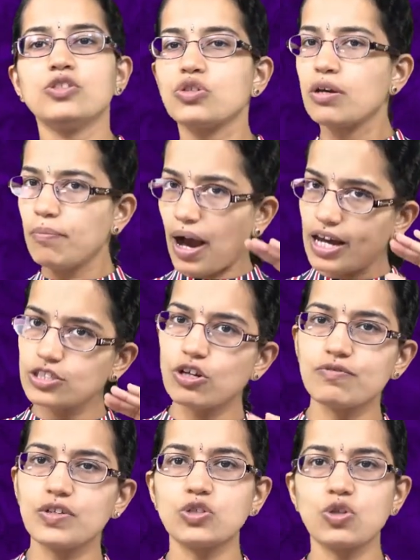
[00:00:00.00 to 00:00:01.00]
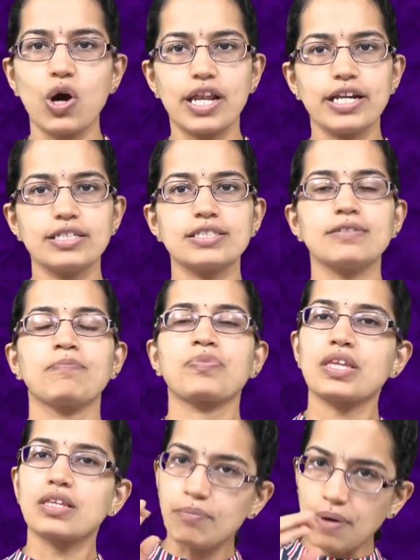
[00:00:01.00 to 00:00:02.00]
So, the mass of the solids,
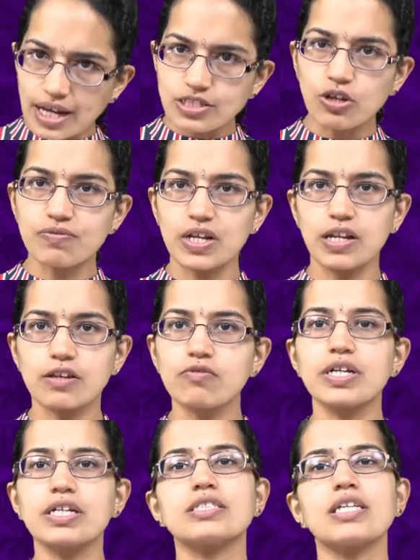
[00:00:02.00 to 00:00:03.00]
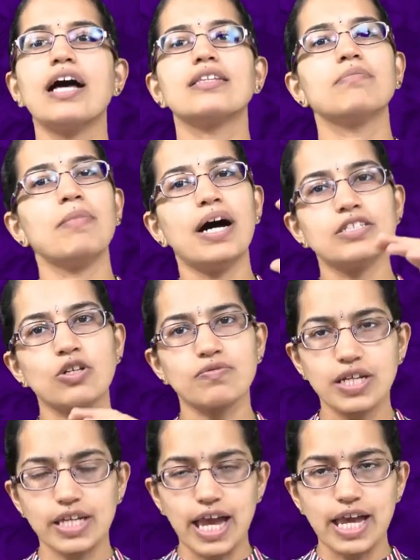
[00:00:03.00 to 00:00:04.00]
the mass of the liquids and the mass
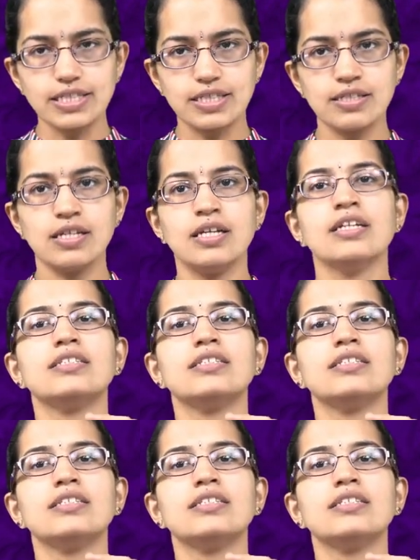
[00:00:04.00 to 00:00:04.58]
of the gas.